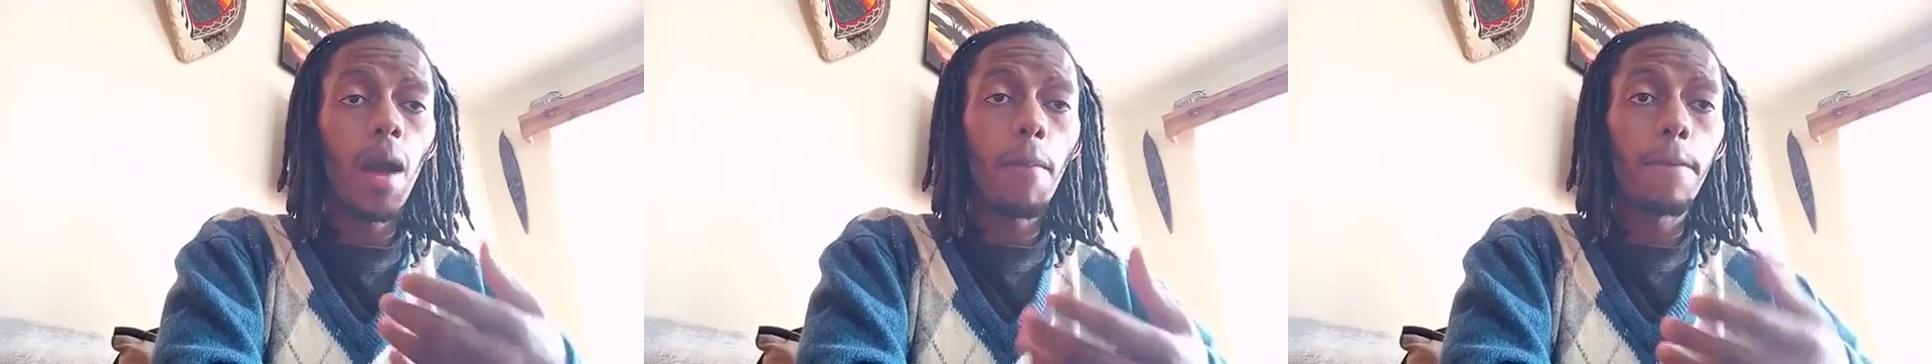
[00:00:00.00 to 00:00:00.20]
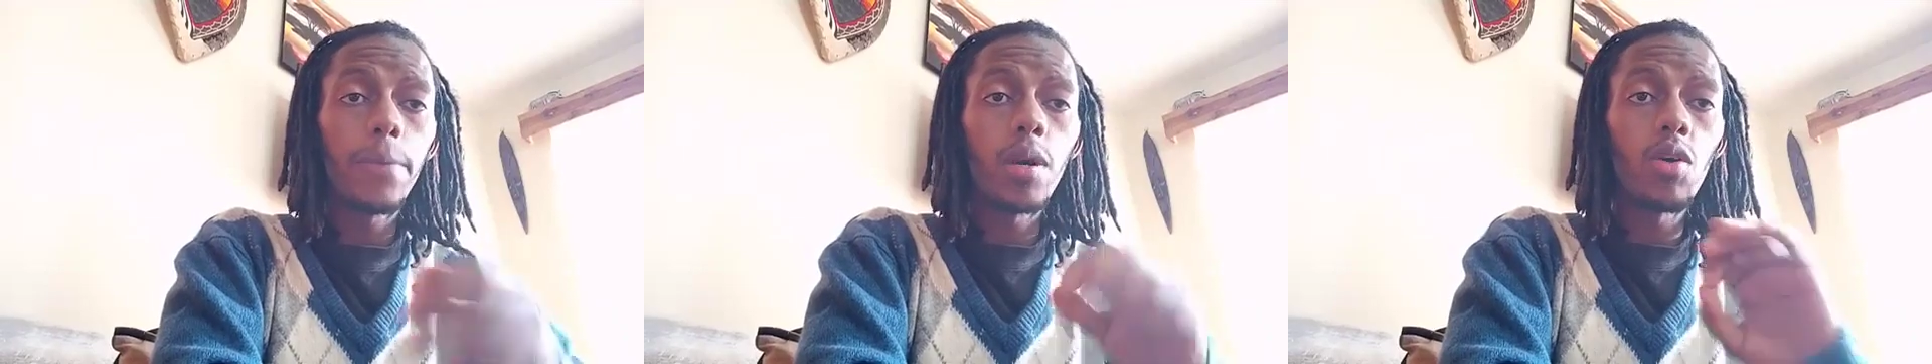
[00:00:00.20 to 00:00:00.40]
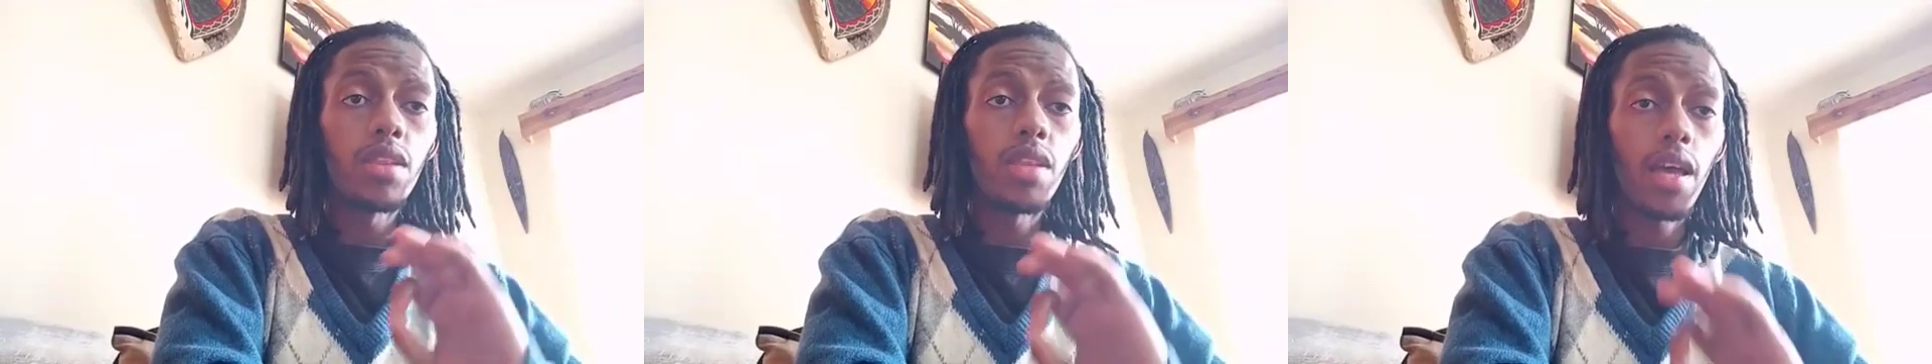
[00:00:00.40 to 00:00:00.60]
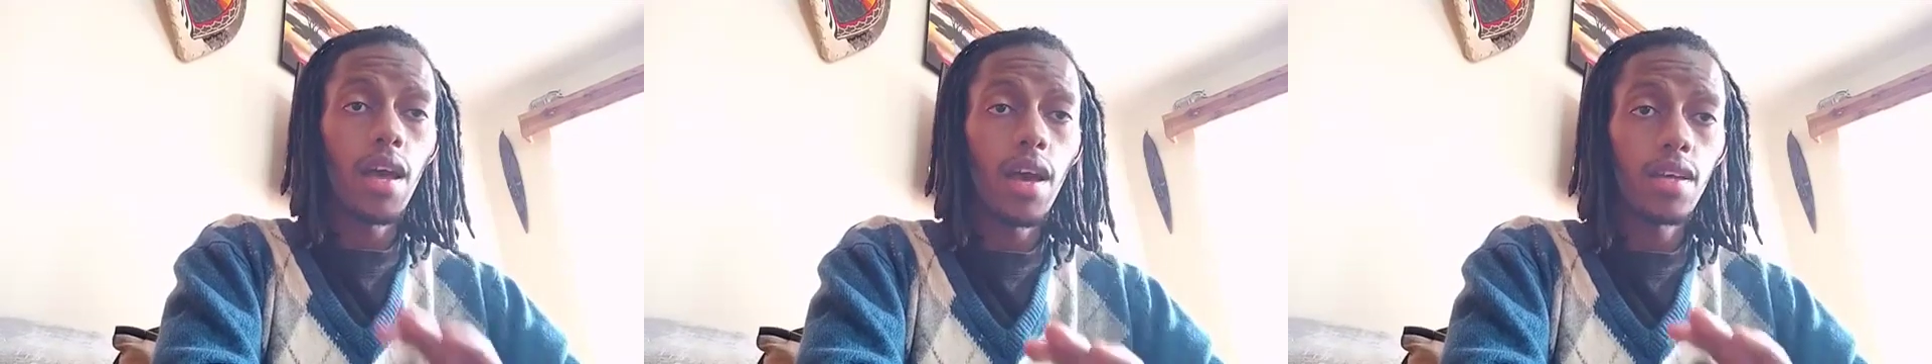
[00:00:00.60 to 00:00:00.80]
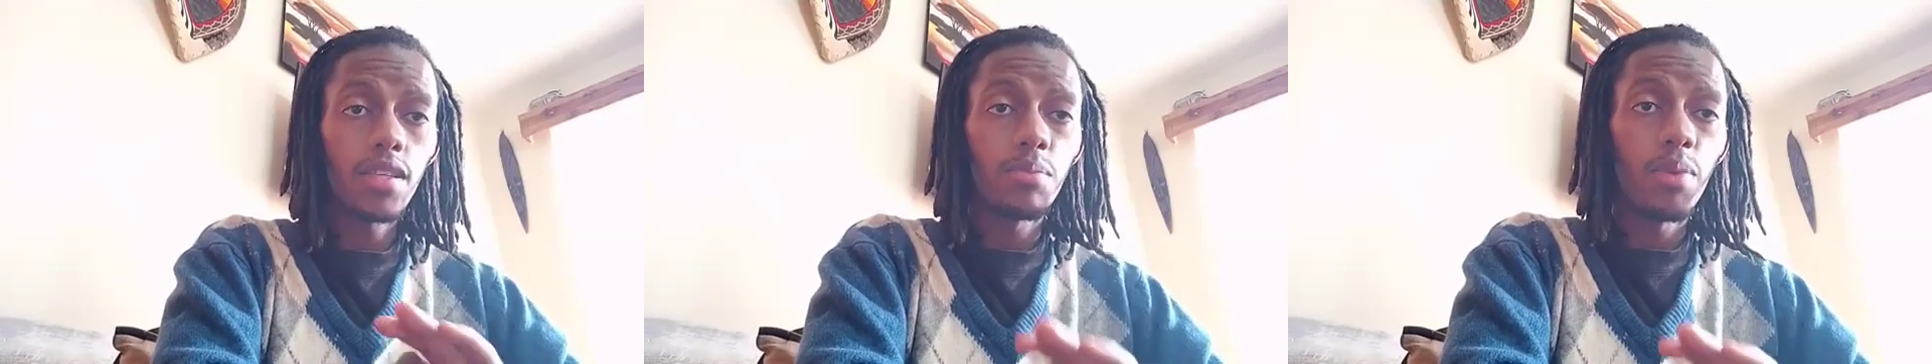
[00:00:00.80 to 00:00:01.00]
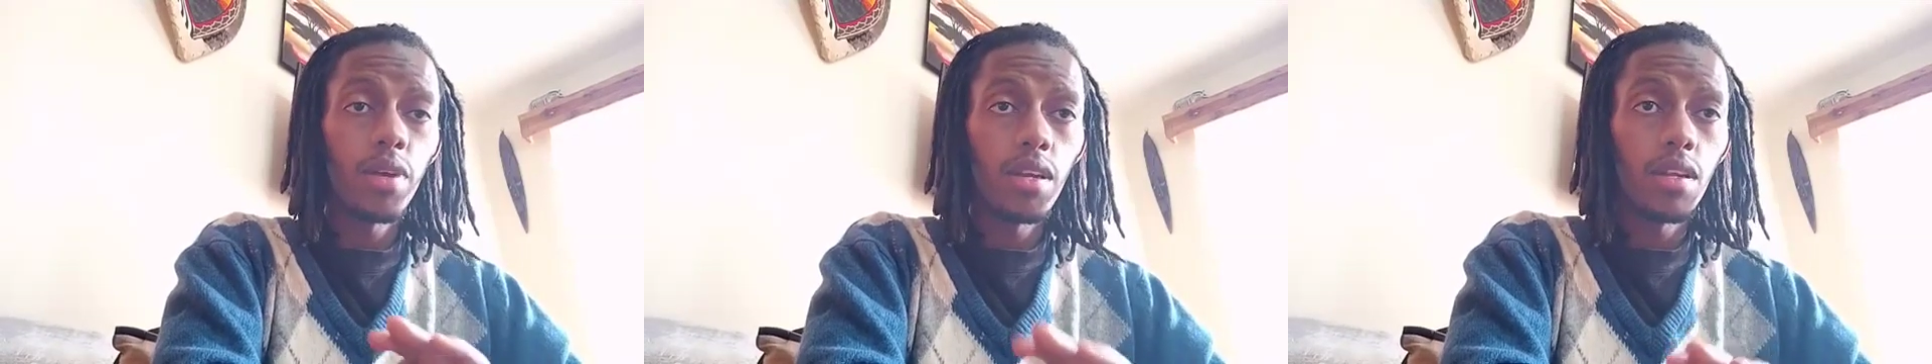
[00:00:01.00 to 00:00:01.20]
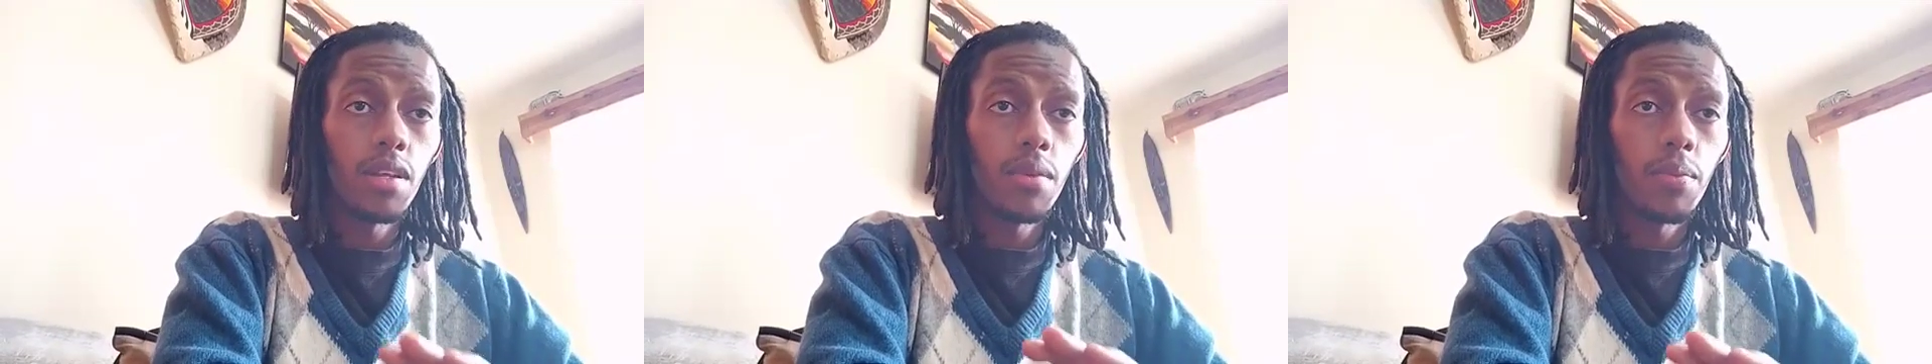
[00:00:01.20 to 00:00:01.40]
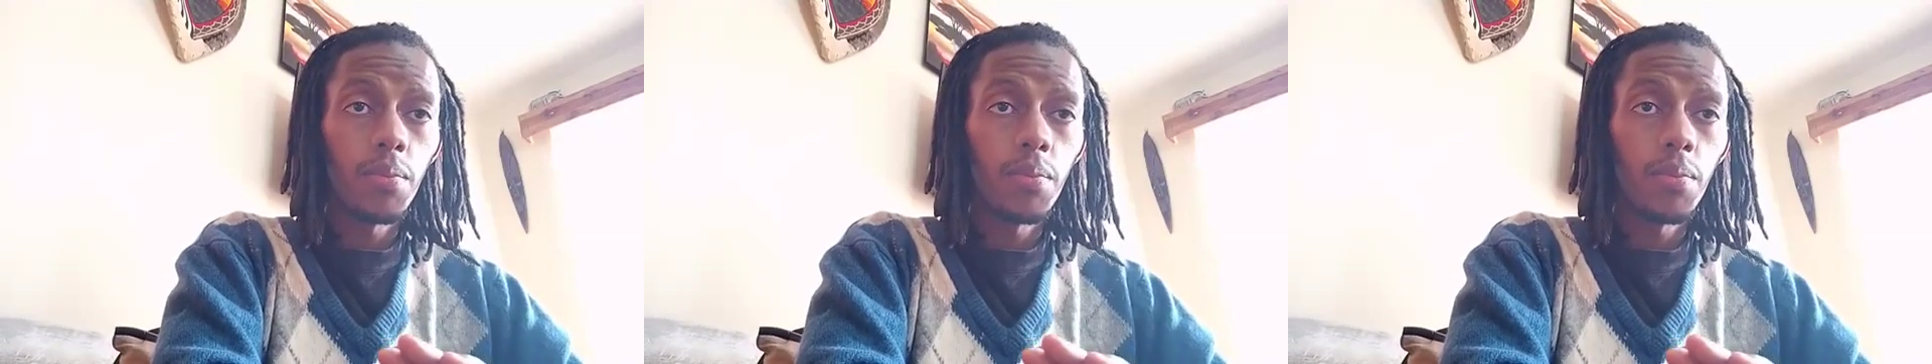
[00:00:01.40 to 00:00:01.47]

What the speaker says: upon the husband